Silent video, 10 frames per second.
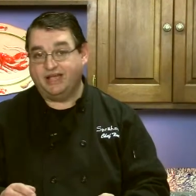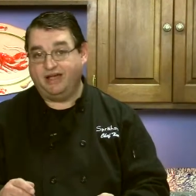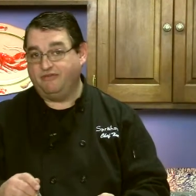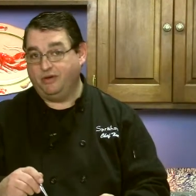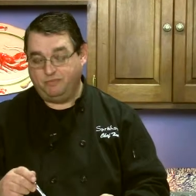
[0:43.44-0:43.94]

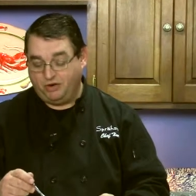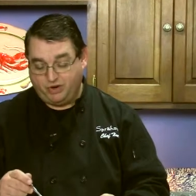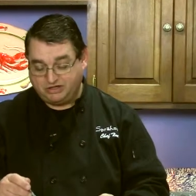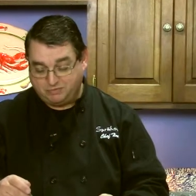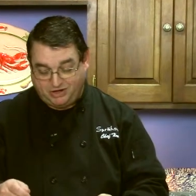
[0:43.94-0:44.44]
have a
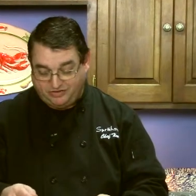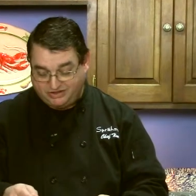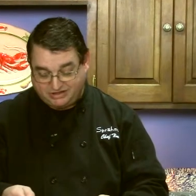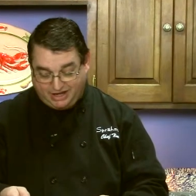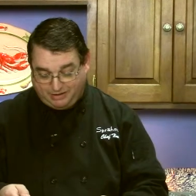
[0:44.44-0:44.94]
recipe on
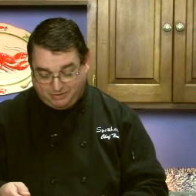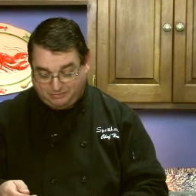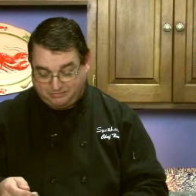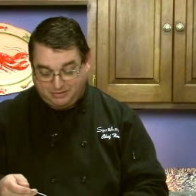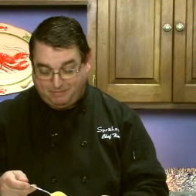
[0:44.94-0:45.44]
the side,
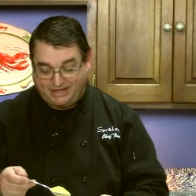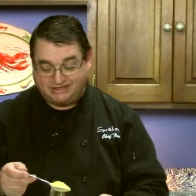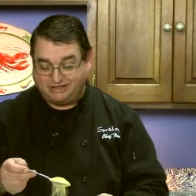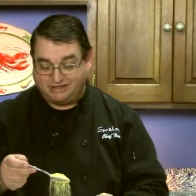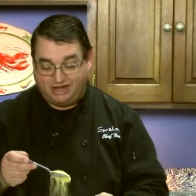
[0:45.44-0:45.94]
but the
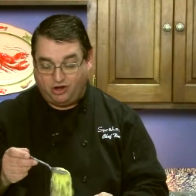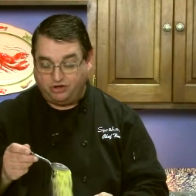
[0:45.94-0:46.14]
basic thing,